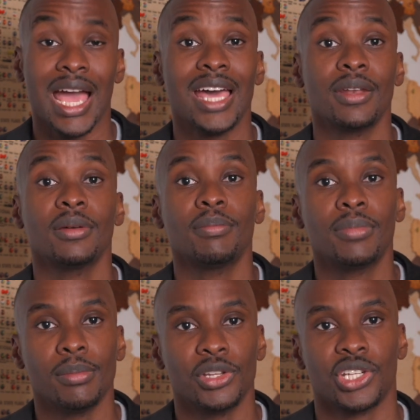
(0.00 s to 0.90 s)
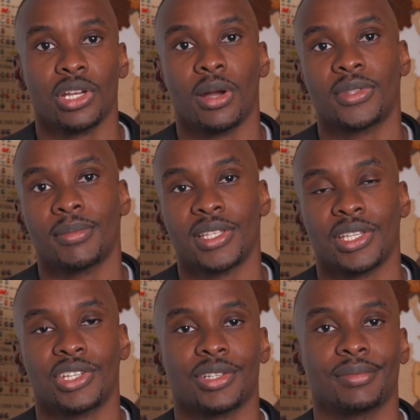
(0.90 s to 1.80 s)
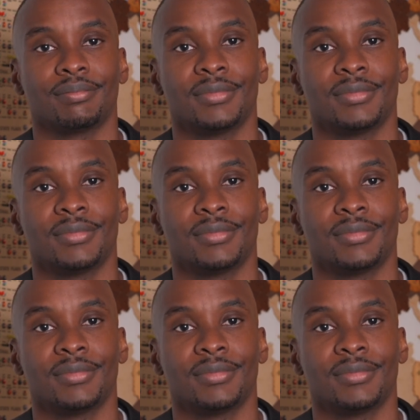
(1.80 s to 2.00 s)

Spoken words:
and publishing optimization.